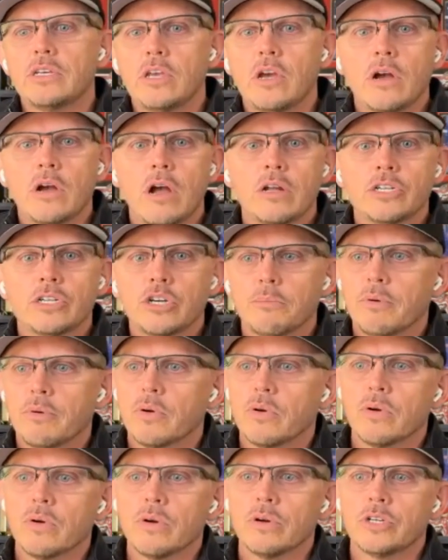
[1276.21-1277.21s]
young
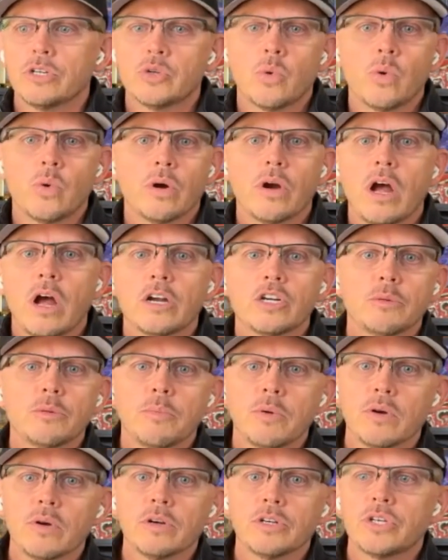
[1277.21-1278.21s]
entrepreneurs or
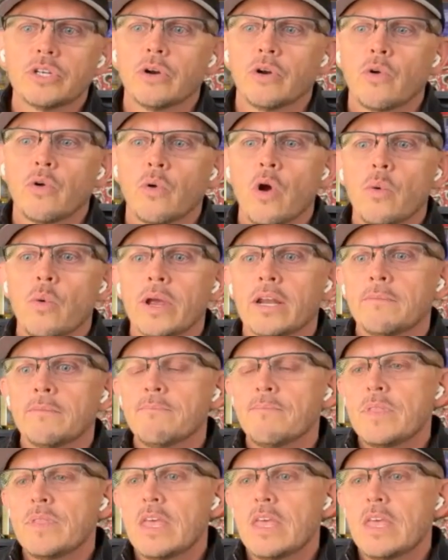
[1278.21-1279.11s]
entrepreneurs that are growing